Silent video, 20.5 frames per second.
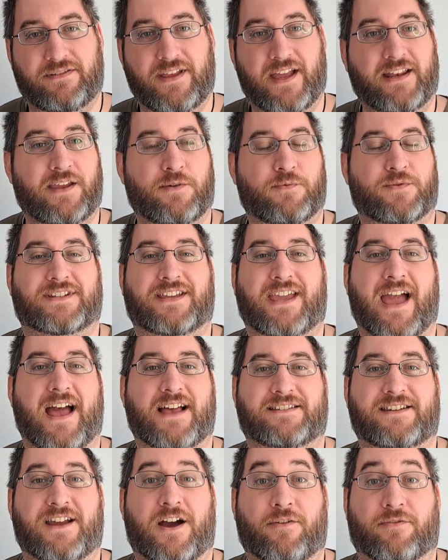and he was
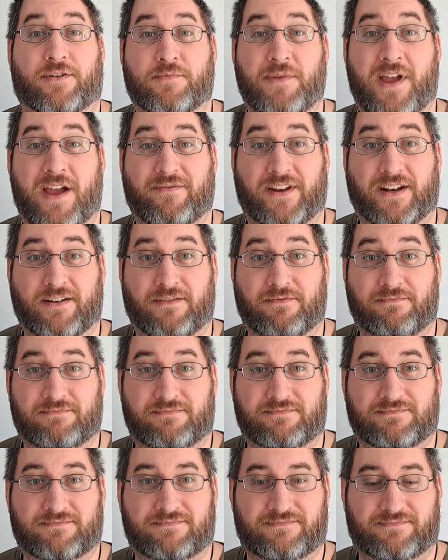cast out from heaven.
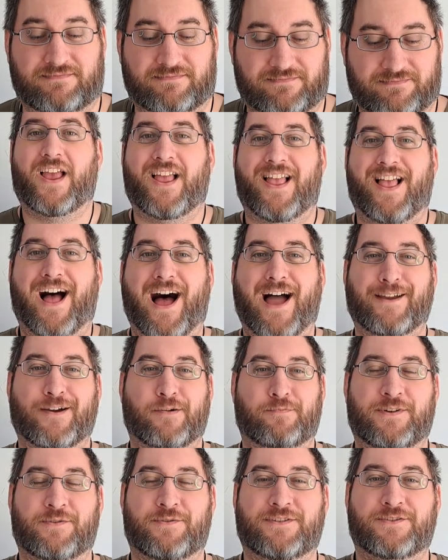I
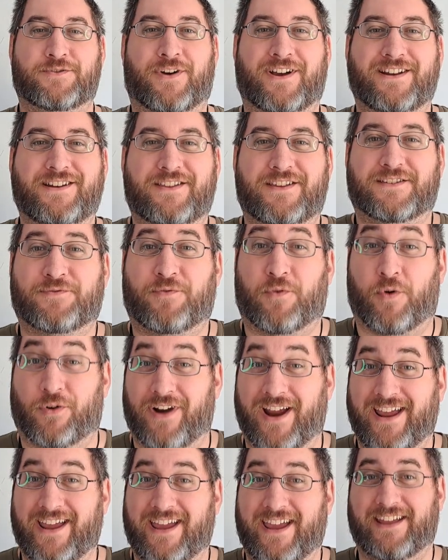hope you enjoyed this
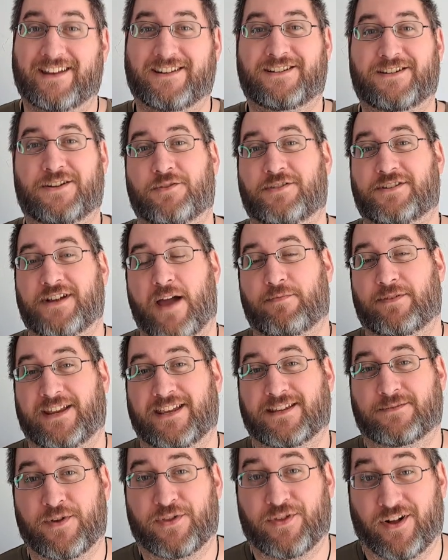foray into
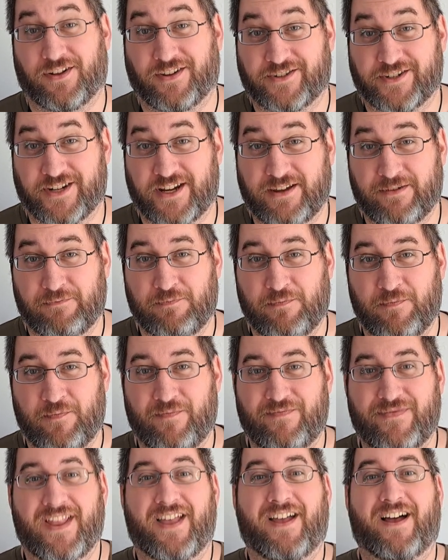Japanese mythology.
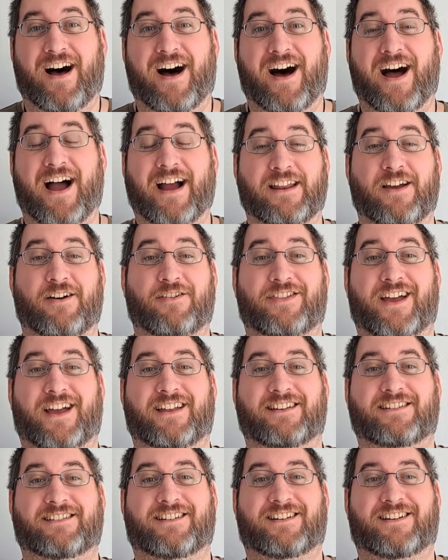I know
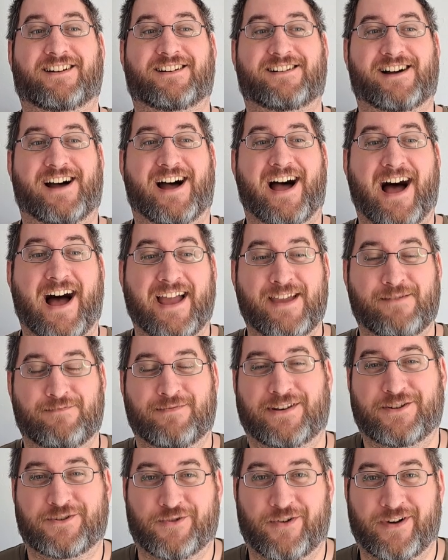that I am
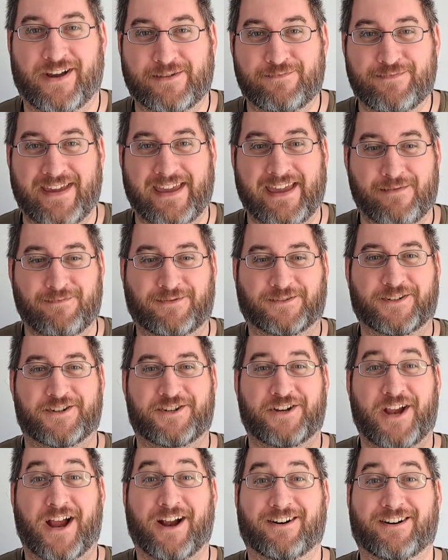enjoying being able to
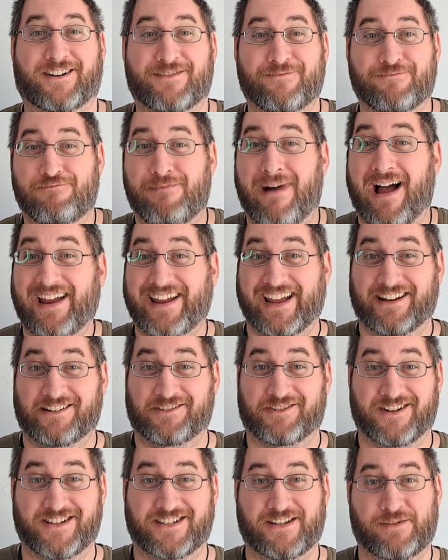share my
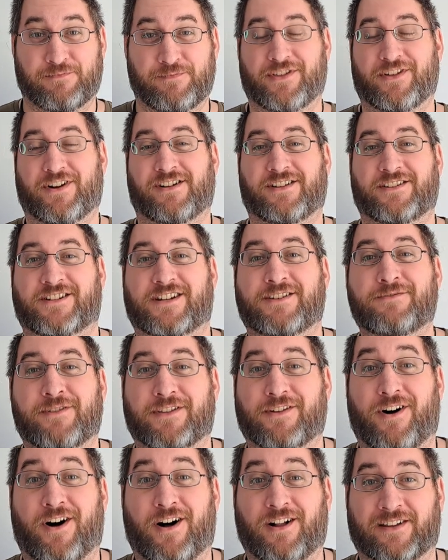interest in mythology
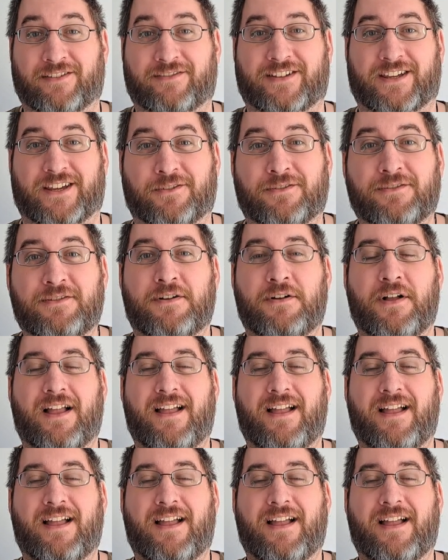with all of you.